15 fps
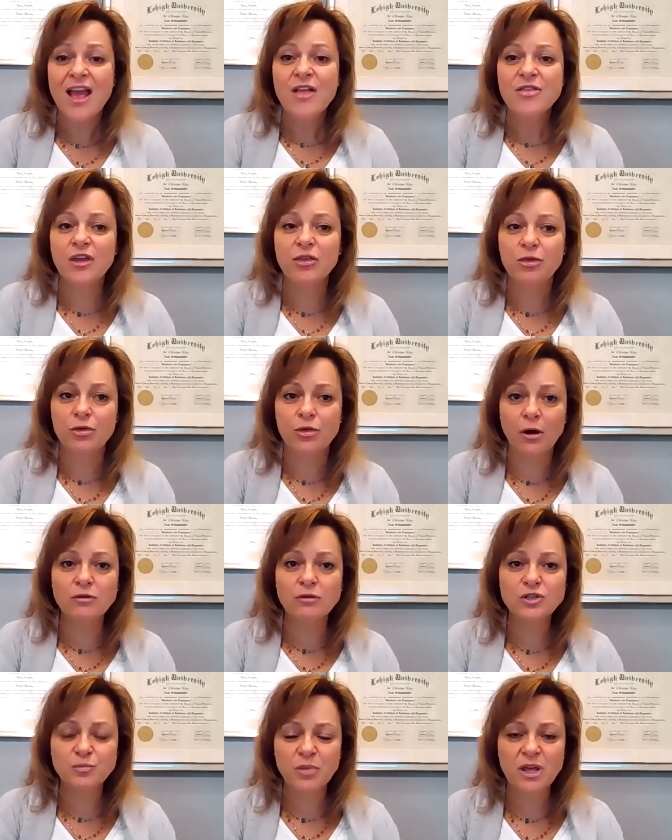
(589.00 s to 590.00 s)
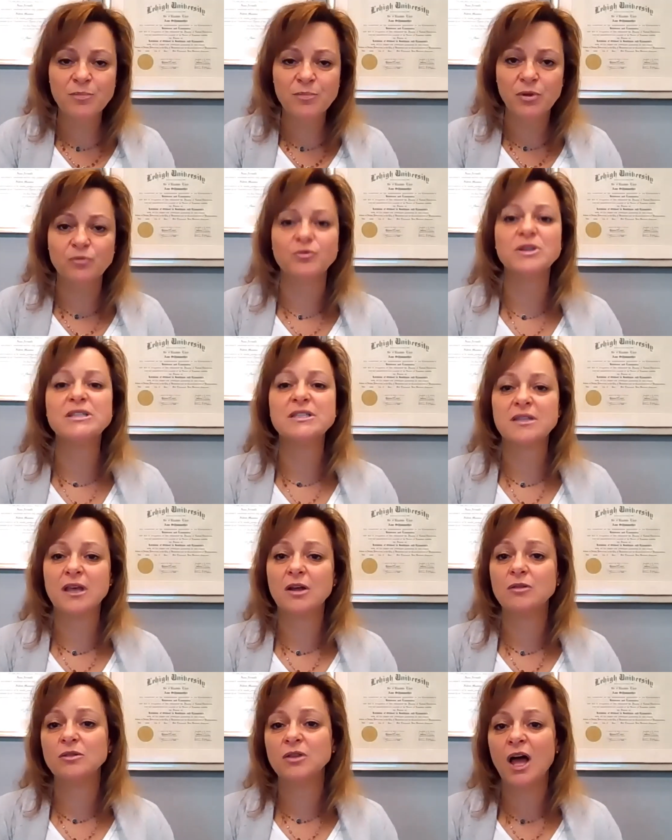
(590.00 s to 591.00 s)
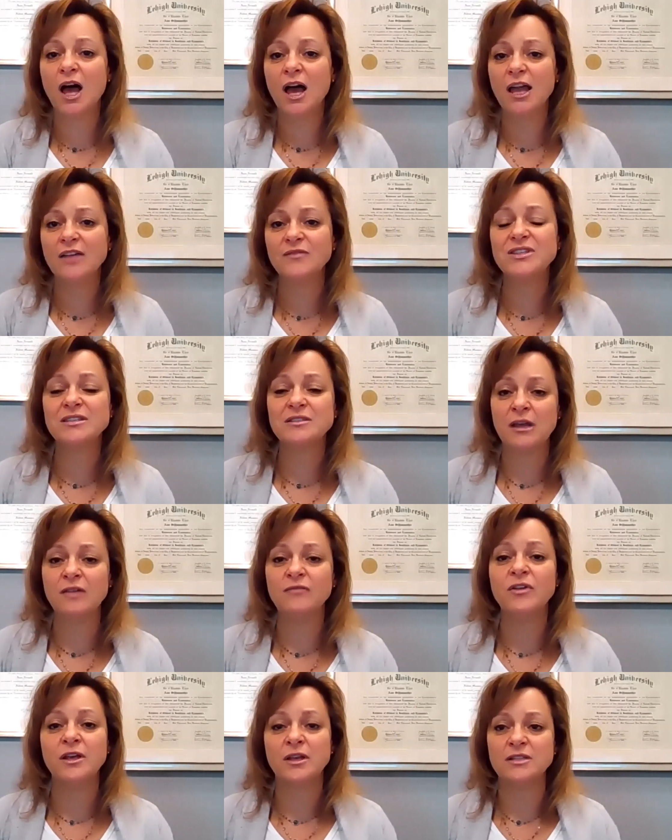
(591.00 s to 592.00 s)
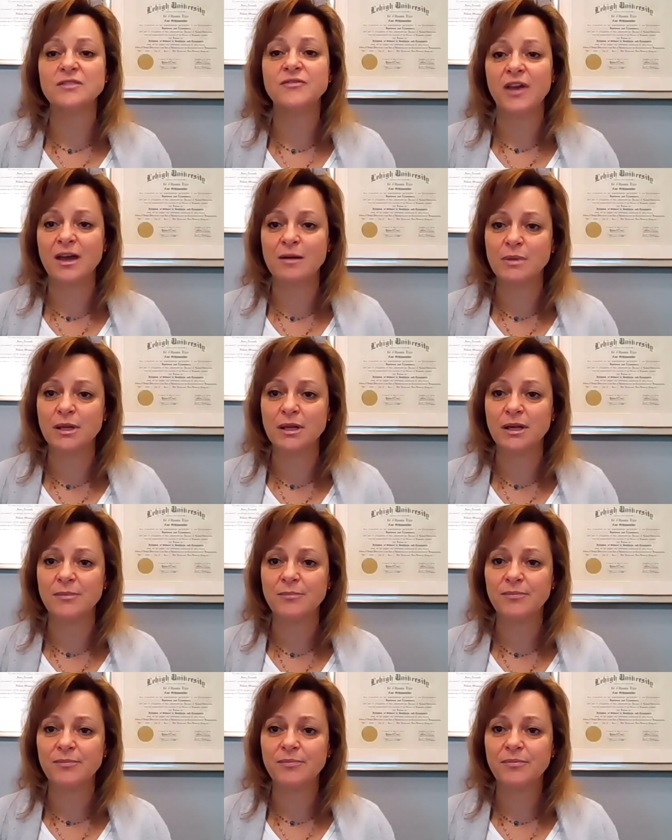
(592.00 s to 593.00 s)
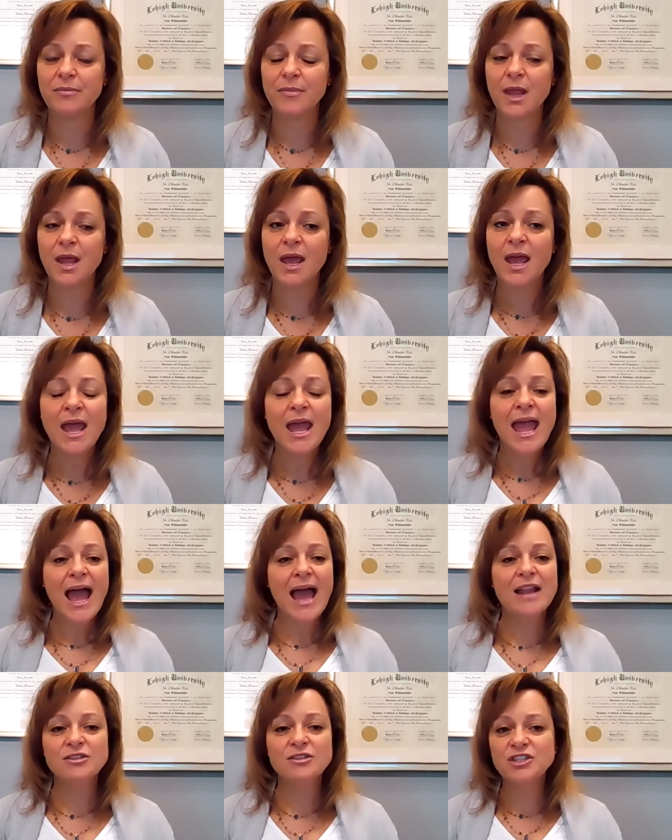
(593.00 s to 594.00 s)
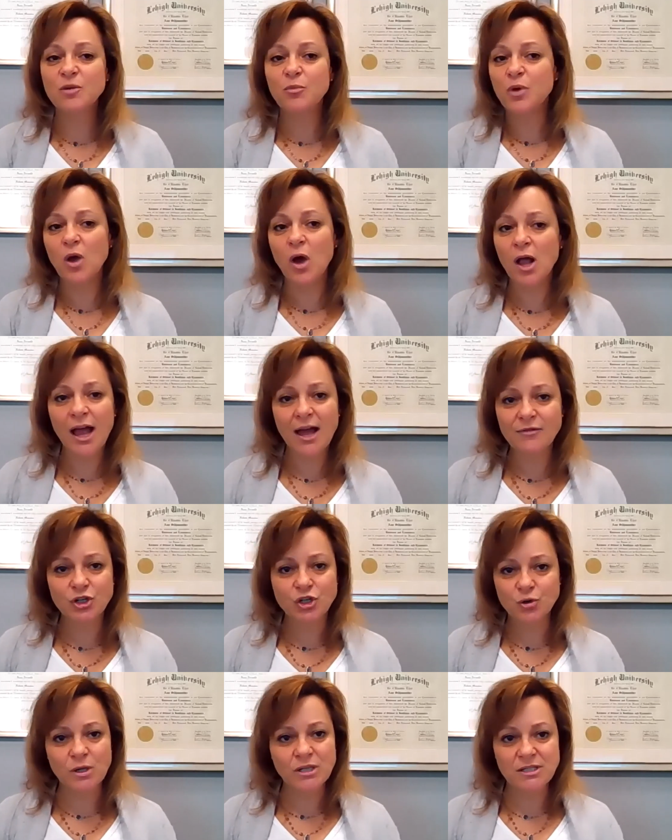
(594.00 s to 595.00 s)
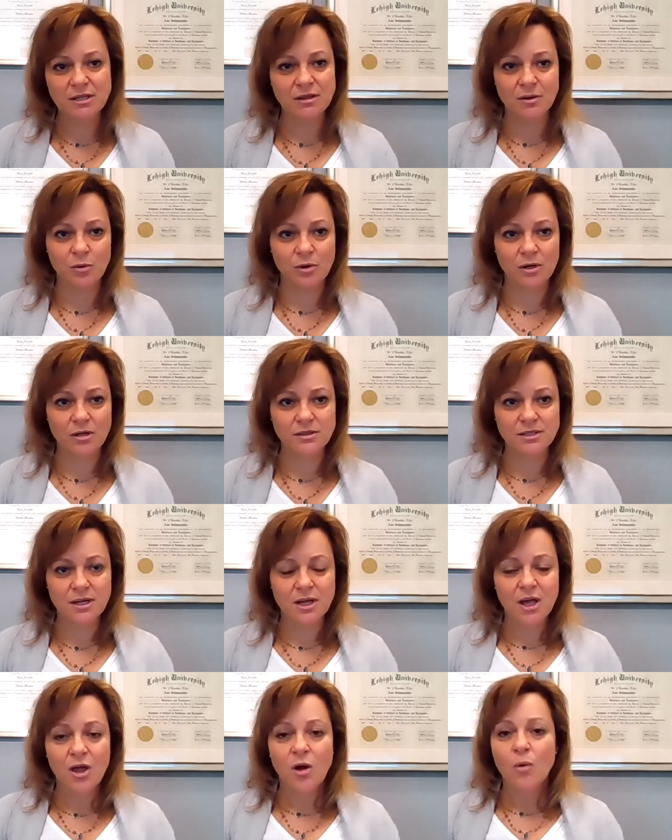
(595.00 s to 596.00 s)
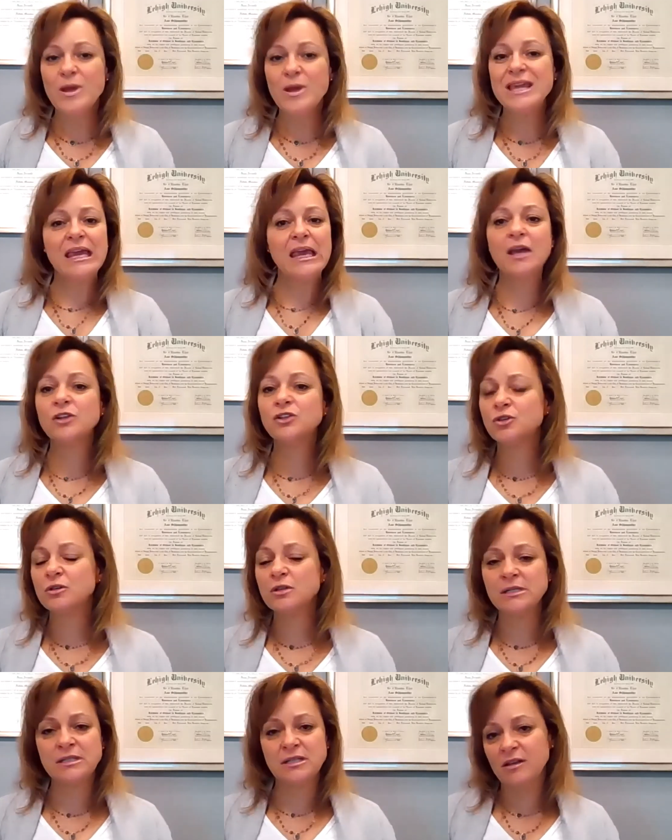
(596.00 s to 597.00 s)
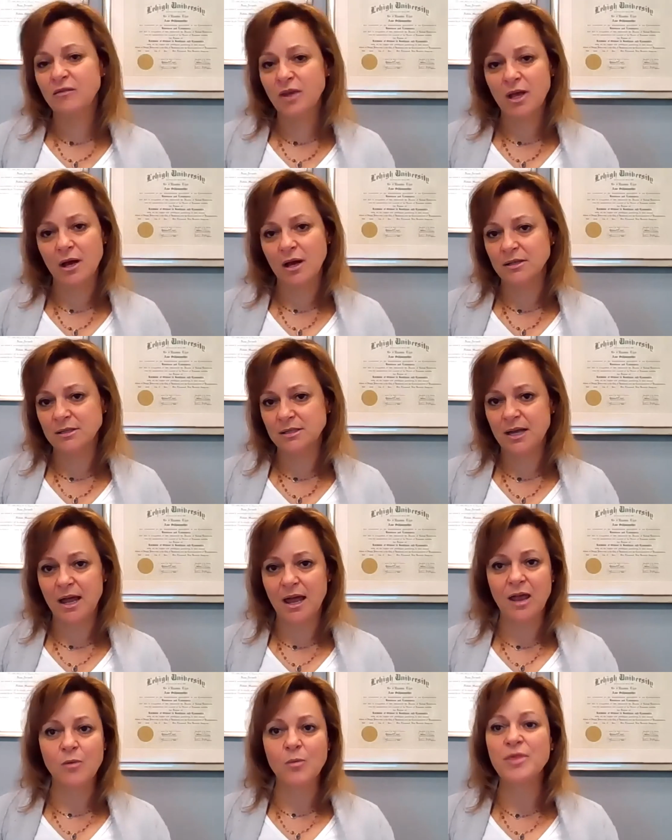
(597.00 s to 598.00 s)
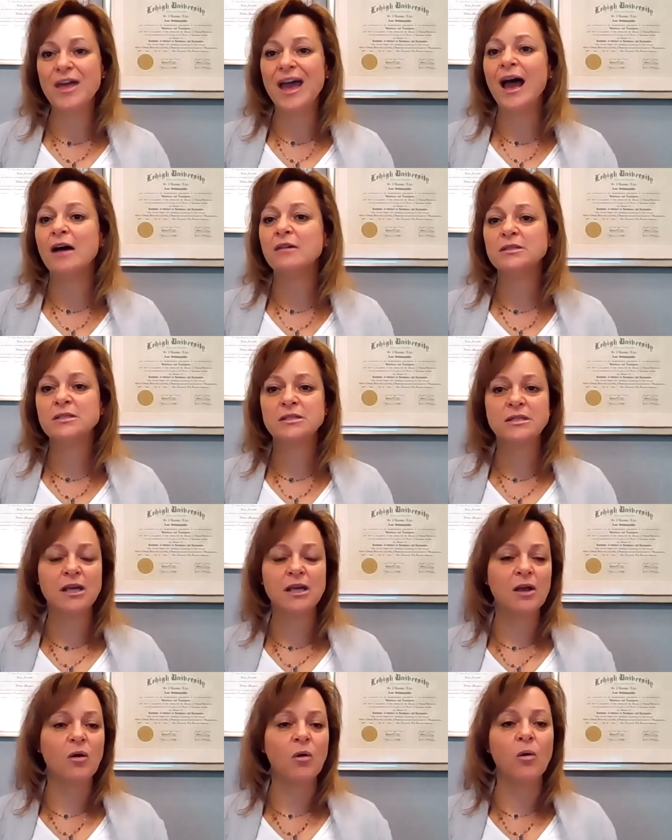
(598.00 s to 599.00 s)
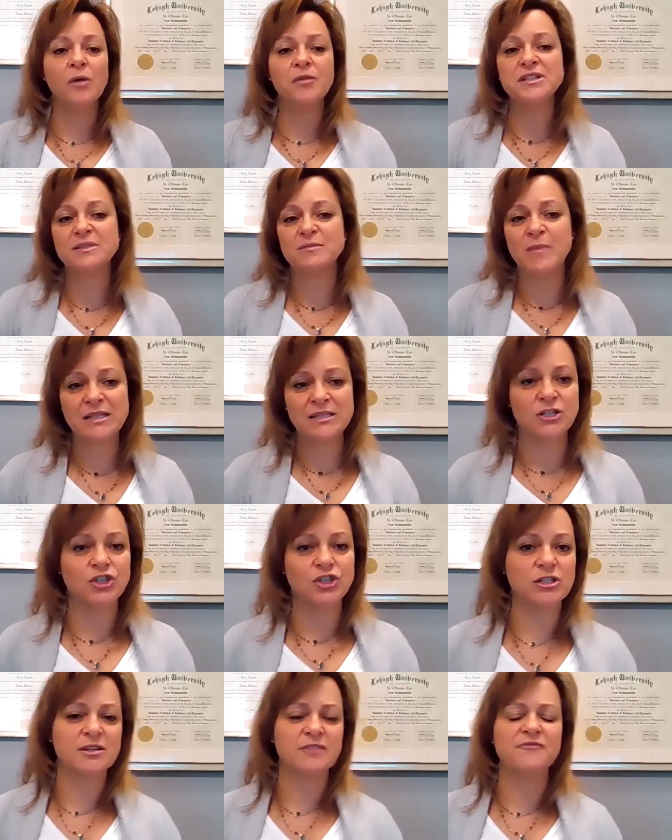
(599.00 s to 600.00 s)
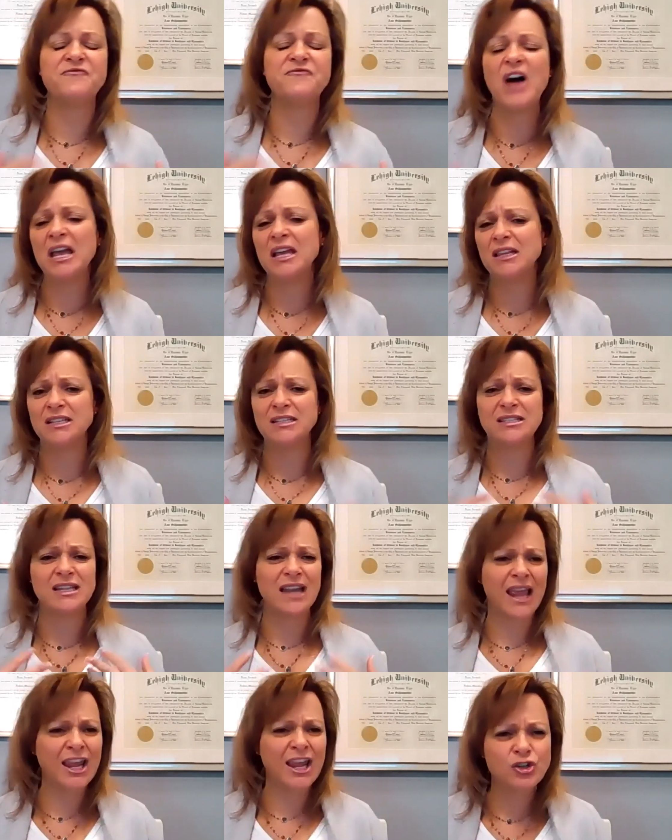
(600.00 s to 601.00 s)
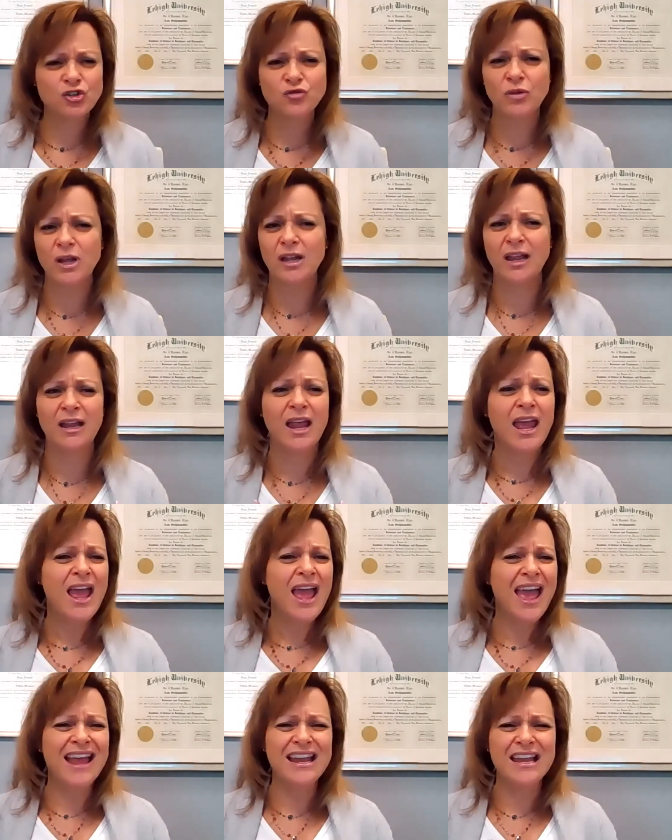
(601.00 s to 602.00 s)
that those people risked their lives saving his family. And you see, we all have a choice in the world. We can't turn the TV on today without seeing all these messages of violence and hatred and, and